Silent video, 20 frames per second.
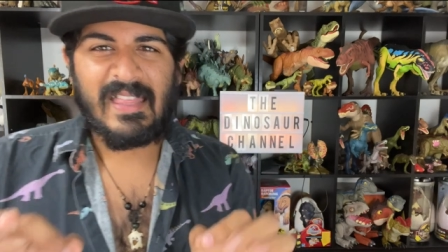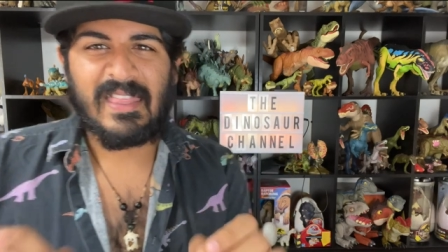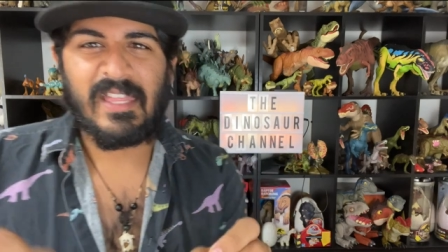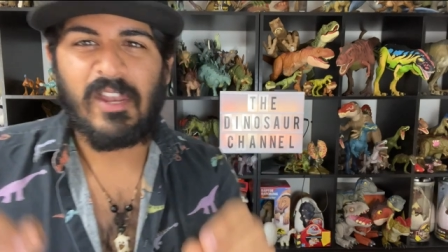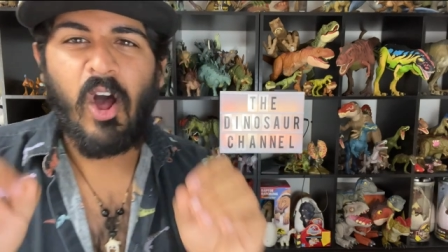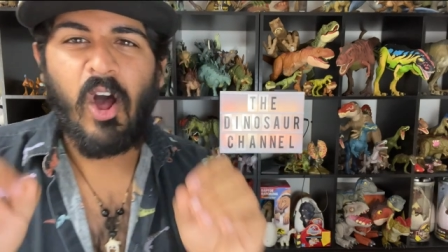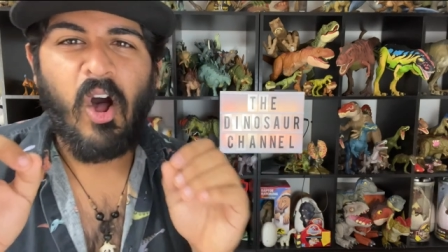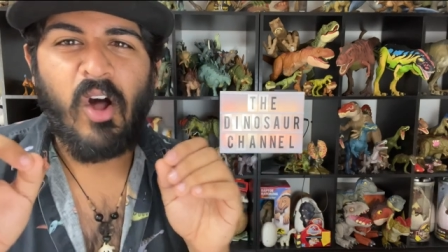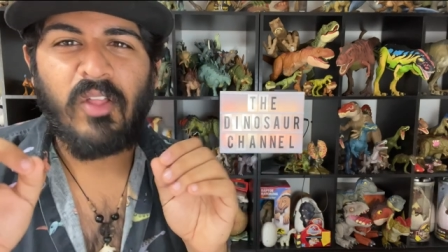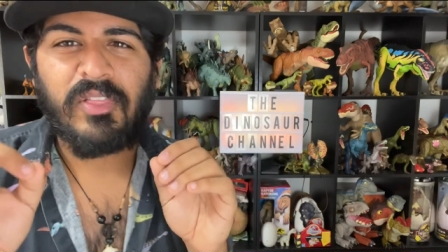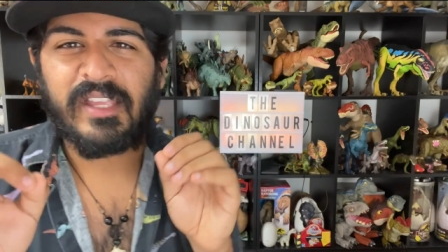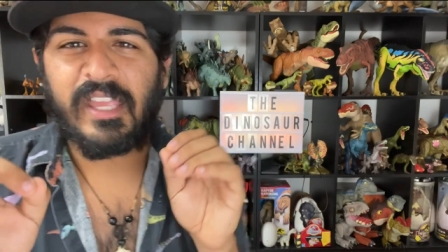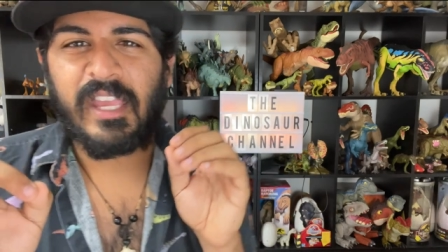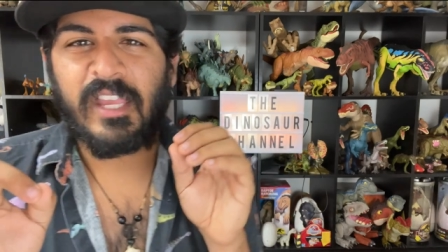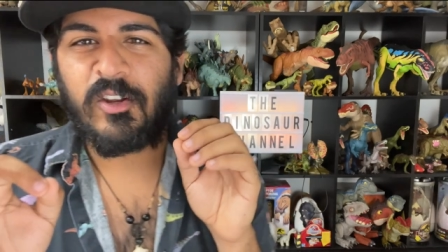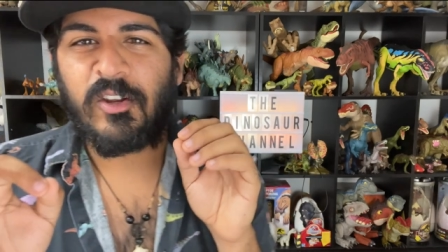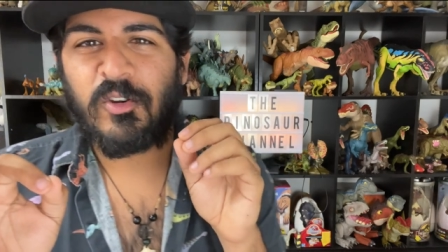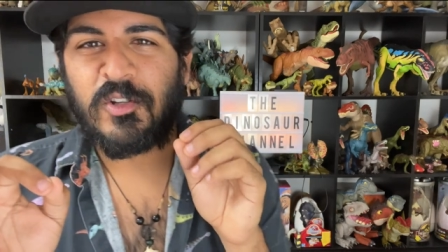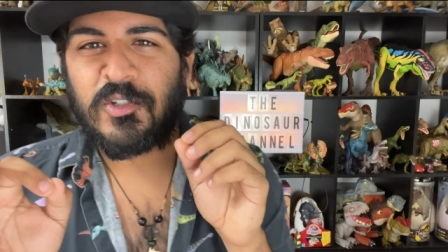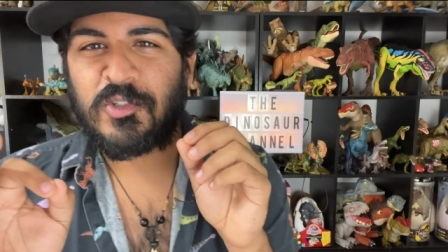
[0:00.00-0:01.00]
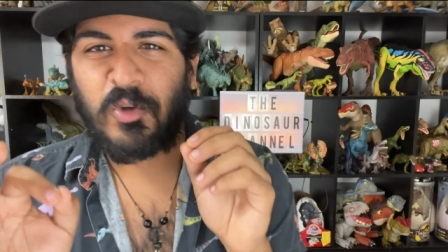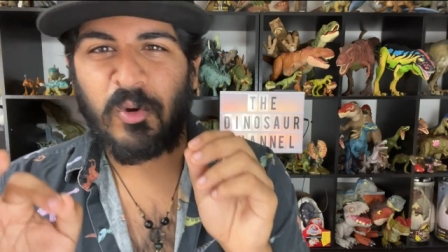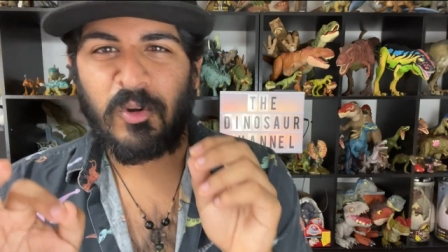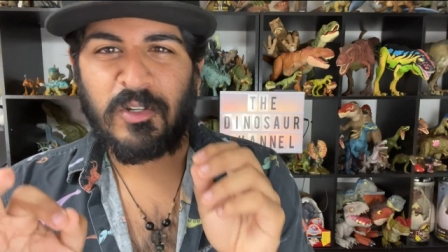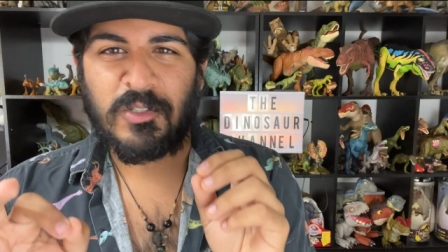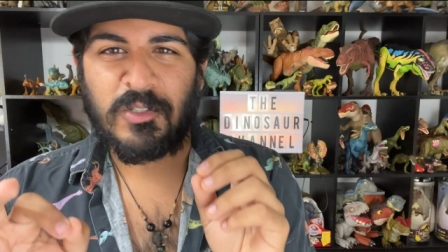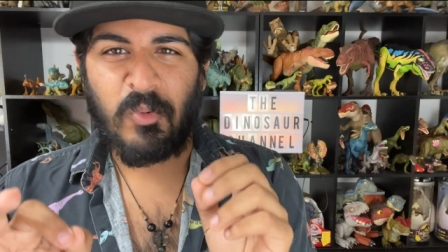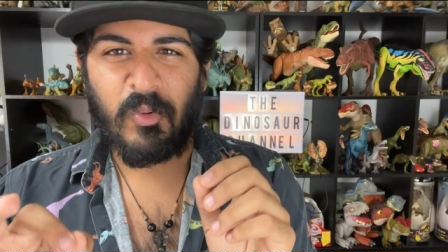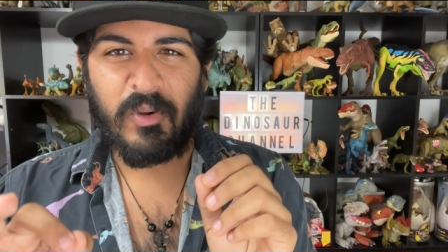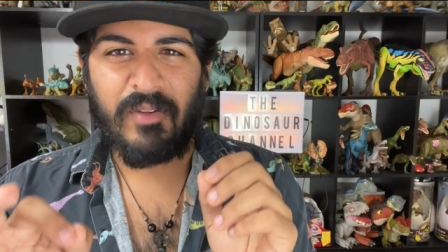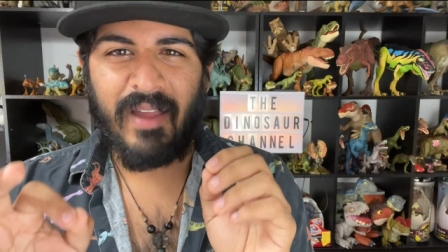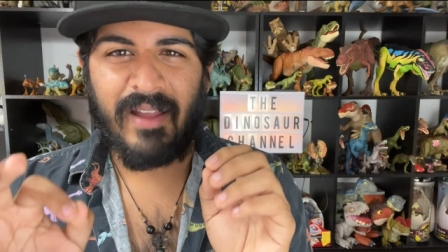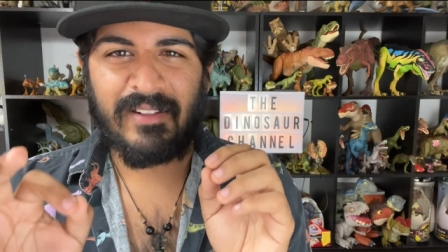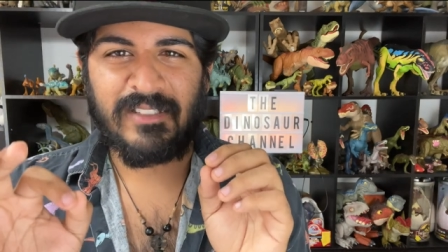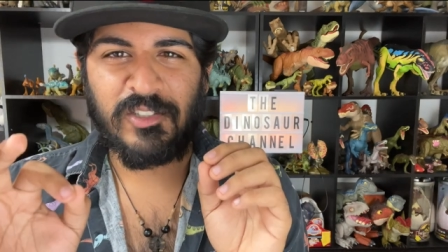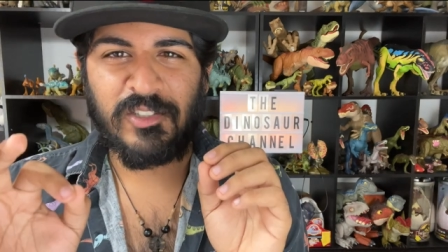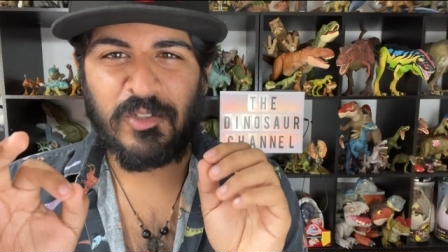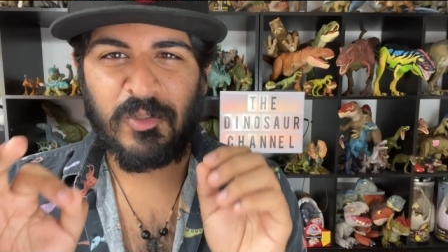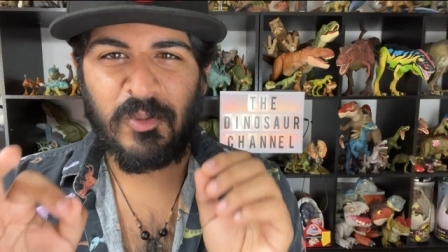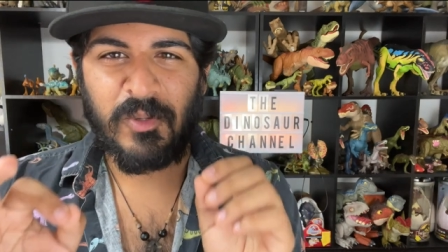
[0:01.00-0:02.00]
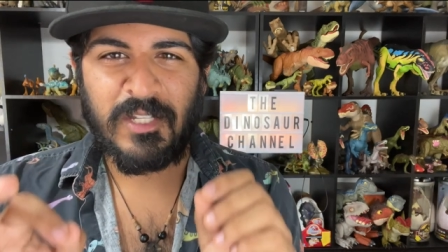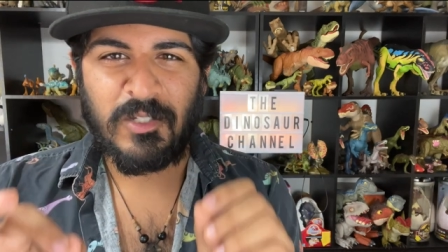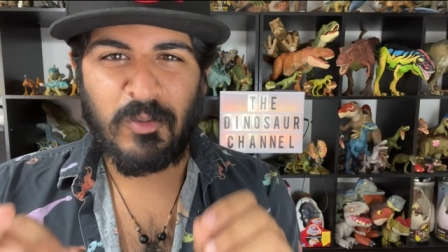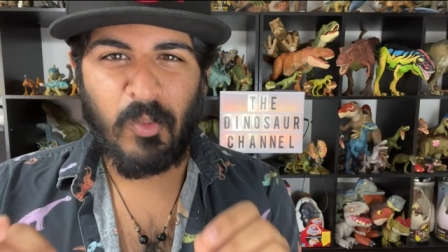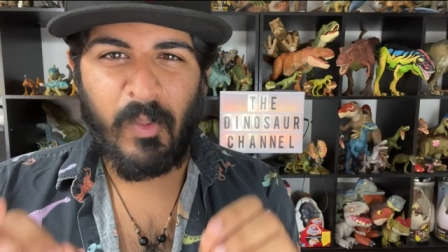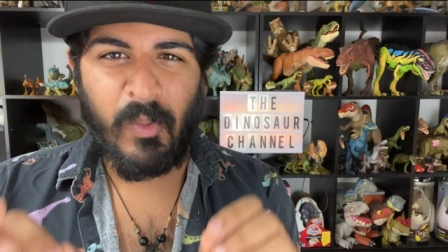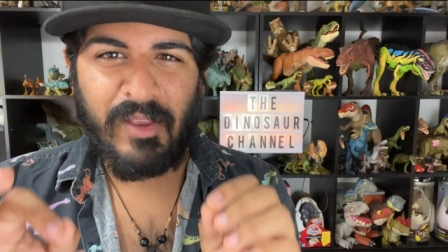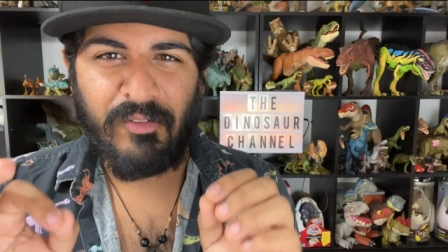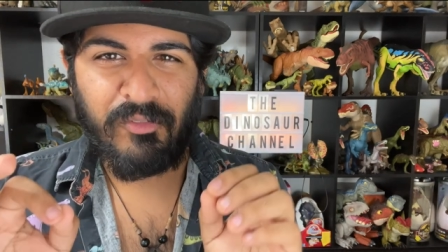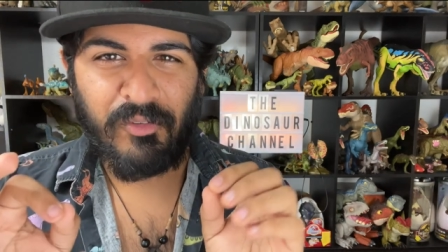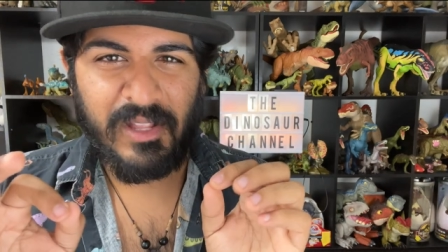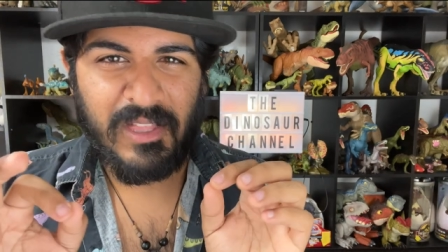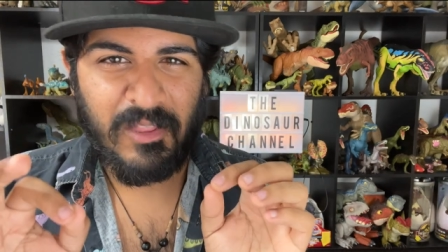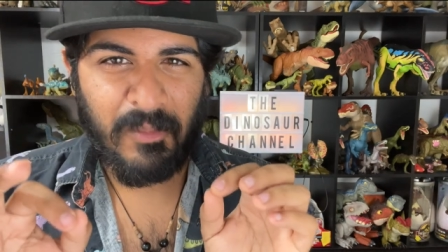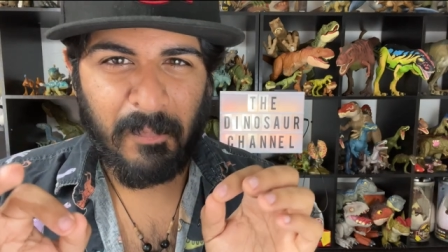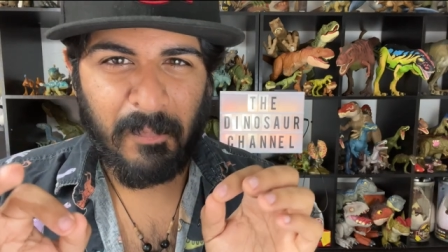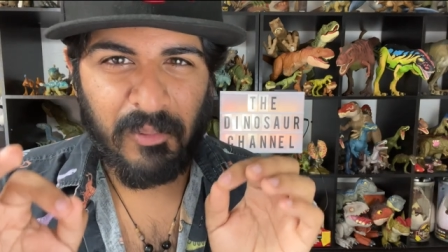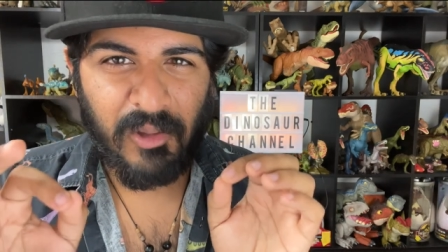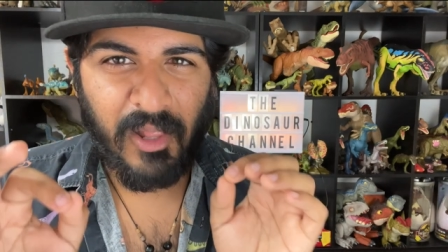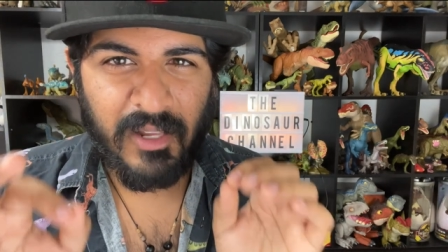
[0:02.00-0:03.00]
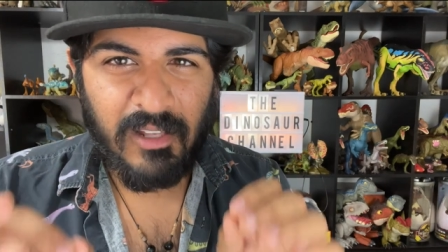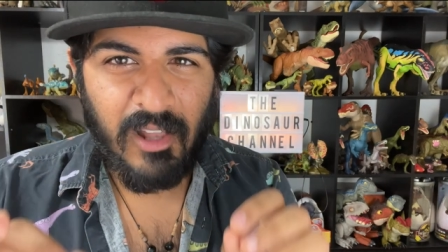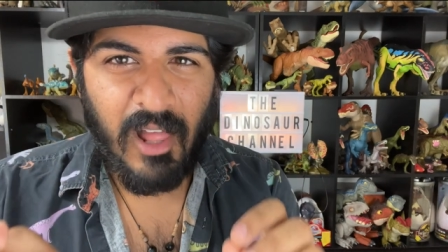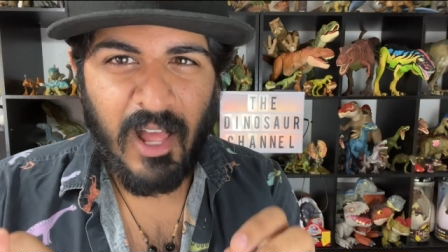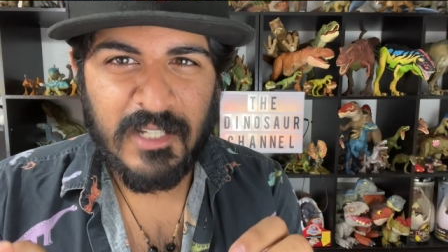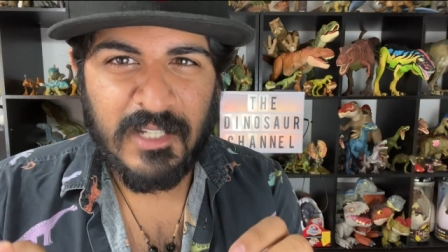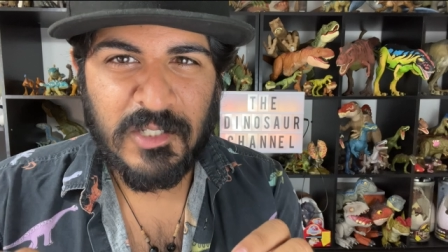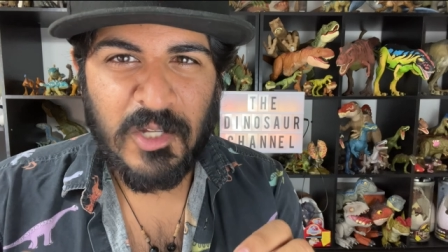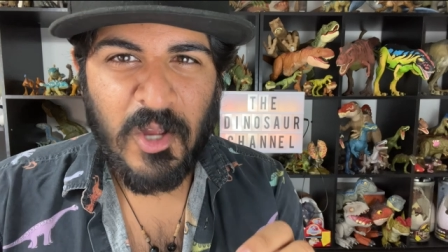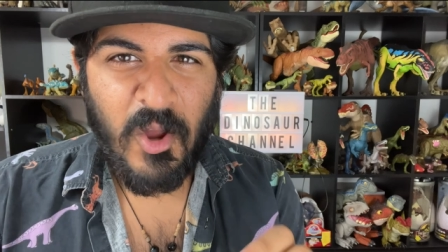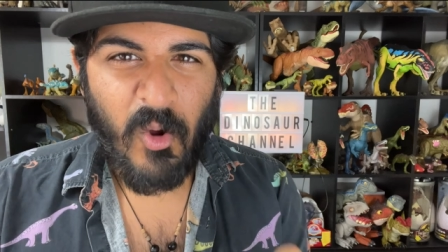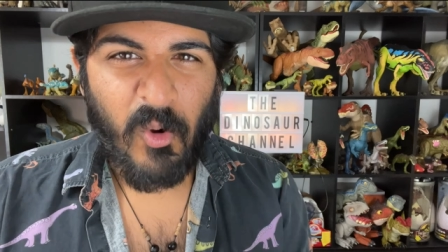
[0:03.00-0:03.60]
Then all the Giganotosaurus would have had to do is wait for either blood loss